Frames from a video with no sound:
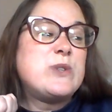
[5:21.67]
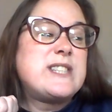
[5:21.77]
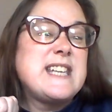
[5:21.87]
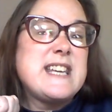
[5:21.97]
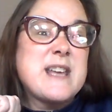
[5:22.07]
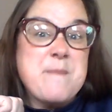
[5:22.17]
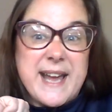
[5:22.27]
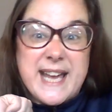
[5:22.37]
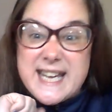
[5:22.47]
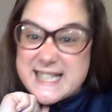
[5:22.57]
you'd see
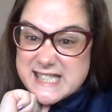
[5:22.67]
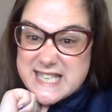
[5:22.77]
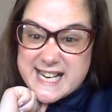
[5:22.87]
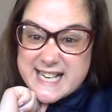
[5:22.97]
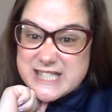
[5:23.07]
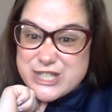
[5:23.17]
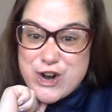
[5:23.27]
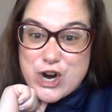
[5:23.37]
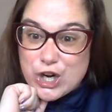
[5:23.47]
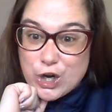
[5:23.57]
that my
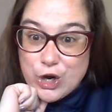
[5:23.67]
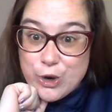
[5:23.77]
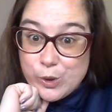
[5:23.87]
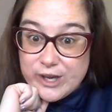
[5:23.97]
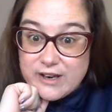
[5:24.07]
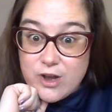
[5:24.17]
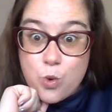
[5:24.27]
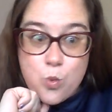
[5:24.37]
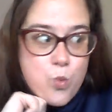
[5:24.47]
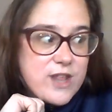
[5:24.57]
insides are coated
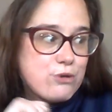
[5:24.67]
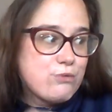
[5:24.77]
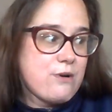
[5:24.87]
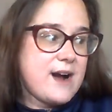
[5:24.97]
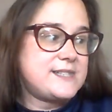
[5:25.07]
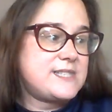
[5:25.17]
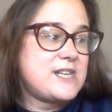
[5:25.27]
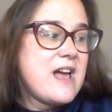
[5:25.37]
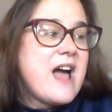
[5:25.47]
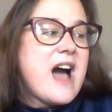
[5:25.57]
with
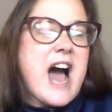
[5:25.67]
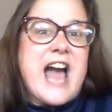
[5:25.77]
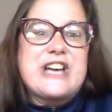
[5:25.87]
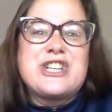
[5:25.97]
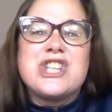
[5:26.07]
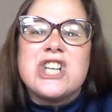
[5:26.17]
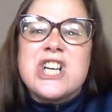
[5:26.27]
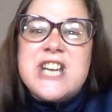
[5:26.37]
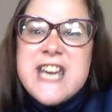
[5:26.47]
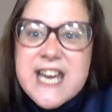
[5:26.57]
rust. I
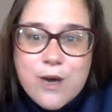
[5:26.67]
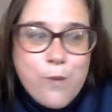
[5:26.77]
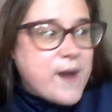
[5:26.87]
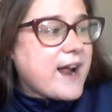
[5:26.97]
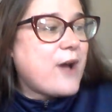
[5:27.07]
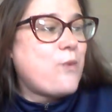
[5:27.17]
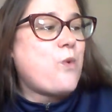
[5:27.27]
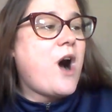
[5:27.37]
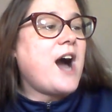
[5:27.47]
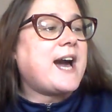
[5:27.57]
creak when I
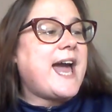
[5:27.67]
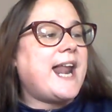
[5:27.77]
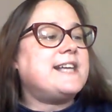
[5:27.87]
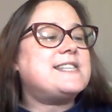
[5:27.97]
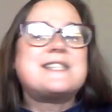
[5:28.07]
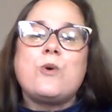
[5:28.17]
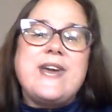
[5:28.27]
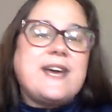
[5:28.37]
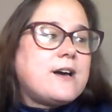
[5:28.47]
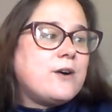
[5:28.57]
walk and I
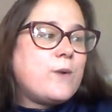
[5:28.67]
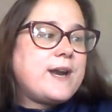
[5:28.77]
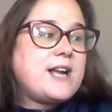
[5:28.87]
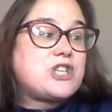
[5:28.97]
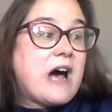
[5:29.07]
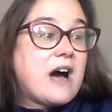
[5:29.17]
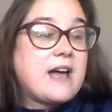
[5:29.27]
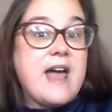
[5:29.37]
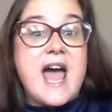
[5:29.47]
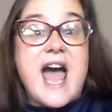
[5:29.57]
squeak when I
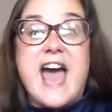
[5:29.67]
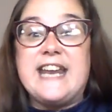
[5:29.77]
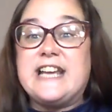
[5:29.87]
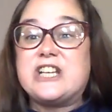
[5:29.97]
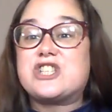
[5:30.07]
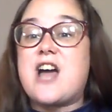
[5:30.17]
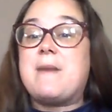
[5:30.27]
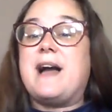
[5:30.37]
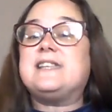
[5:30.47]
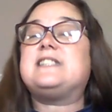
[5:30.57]
talk. And each
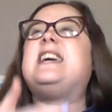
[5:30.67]
time I